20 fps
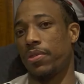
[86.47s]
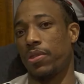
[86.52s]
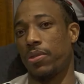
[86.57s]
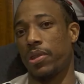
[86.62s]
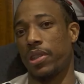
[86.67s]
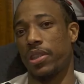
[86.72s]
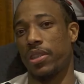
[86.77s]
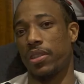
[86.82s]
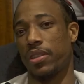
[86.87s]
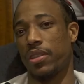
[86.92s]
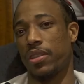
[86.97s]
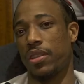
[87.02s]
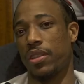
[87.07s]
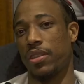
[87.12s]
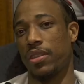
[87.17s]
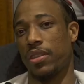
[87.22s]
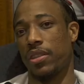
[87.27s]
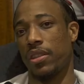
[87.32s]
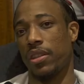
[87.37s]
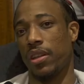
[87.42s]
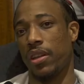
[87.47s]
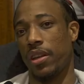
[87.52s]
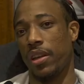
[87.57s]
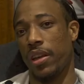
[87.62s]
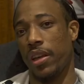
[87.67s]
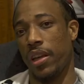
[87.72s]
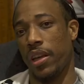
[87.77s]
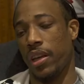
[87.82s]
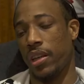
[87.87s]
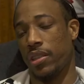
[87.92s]
For the rest of the season,
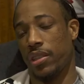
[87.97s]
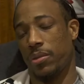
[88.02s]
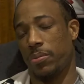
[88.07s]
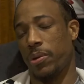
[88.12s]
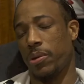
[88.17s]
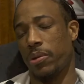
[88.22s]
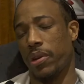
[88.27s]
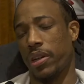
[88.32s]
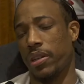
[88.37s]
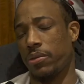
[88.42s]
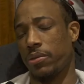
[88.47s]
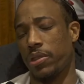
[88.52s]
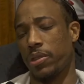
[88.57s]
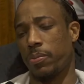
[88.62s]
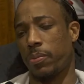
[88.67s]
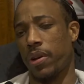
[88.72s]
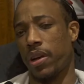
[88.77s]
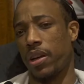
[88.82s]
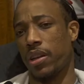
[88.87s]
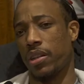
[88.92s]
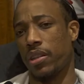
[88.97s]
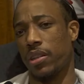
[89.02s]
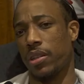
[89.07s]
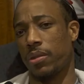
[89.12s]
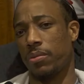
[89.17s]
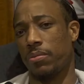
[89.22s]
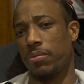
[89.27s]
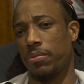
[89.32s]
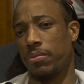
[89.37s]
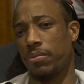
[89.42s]
just be ready to respond.
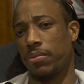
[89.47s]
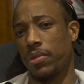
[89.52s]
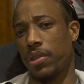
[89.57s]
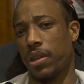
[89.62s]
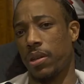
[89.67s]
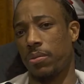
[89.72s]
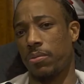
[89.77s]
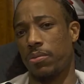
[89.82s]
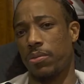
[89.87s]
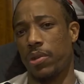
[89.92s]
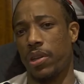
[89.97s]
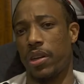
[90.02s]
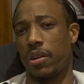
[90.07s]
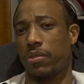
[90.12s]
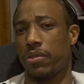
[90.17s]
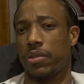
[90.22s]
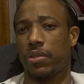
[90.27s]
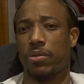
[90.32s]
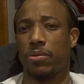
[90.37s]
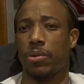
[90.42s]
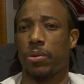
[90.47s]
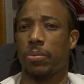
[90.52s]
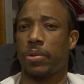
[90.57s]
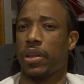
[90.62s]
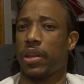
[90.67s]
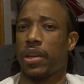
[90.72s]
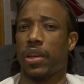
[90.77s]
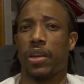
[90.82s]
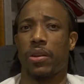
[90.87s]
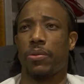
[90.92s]
Come whenever we
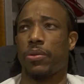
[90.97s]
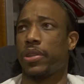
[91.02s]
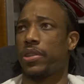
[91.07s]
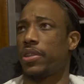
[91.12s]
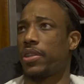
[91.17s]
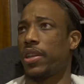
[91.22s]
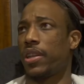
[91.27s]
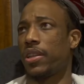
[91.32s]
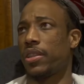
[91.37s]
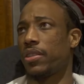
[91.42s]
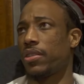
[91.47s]
play again Wednesday.